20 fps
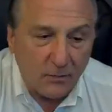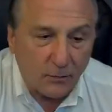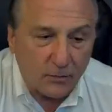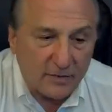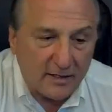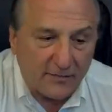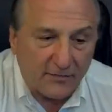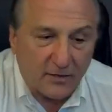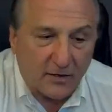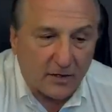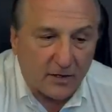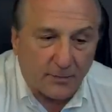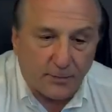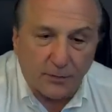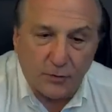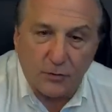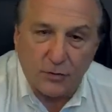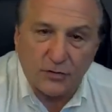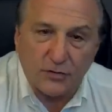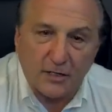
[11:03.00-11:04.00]
we're never going to
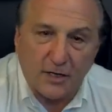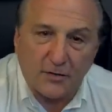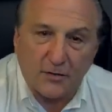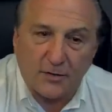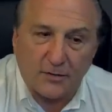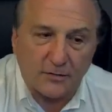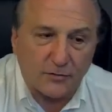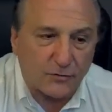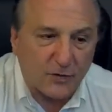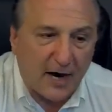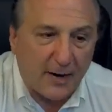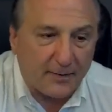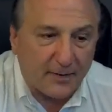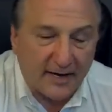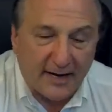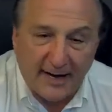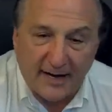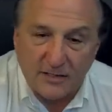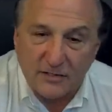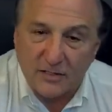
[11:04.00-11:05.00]
produce another drop
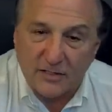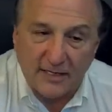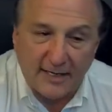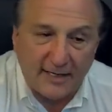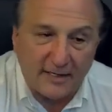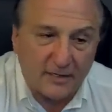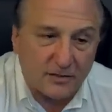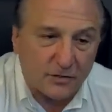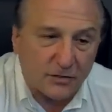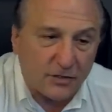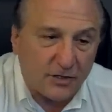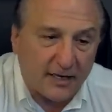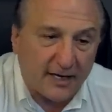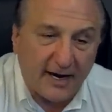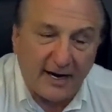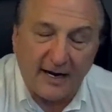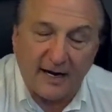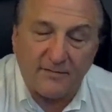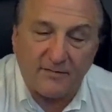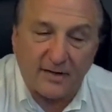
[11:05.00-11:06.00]
of gasoline, and so you
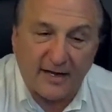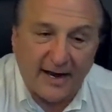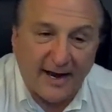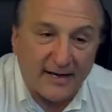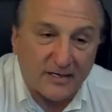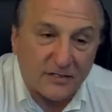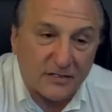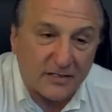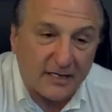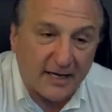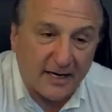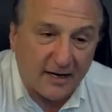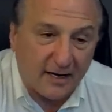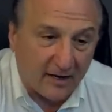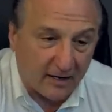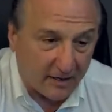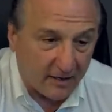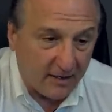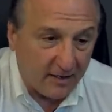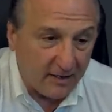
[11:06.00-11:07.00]
can't have a gasoline
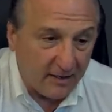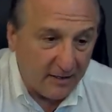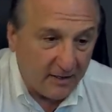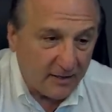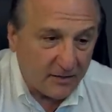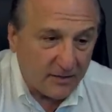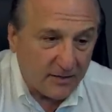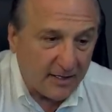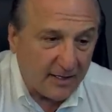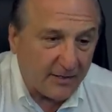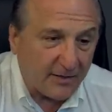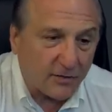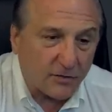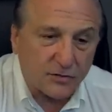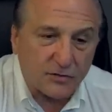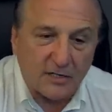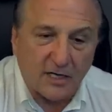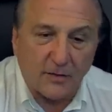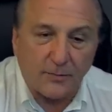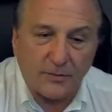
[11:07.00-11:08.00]
car. And then
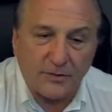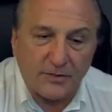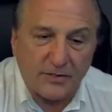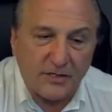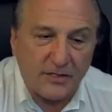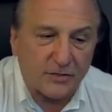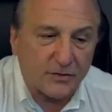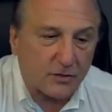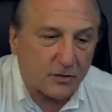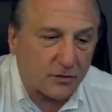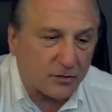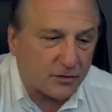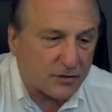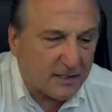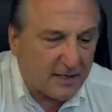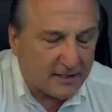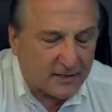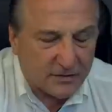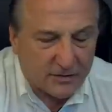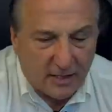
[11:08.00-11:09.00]
they'll start with
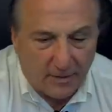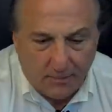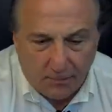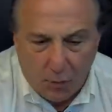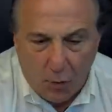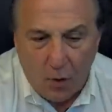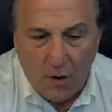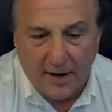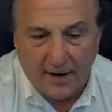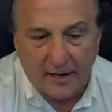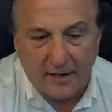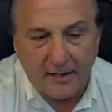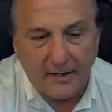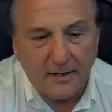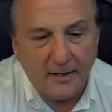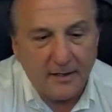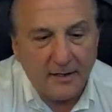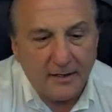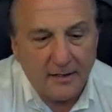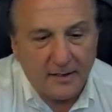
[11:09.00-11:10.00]
dieselers. at some point,
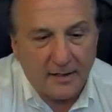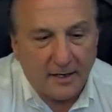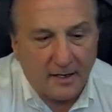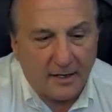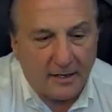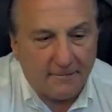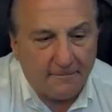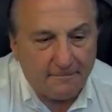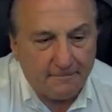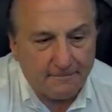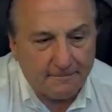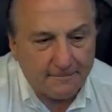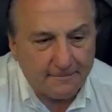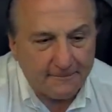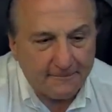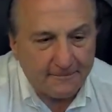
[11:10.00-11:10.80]
um,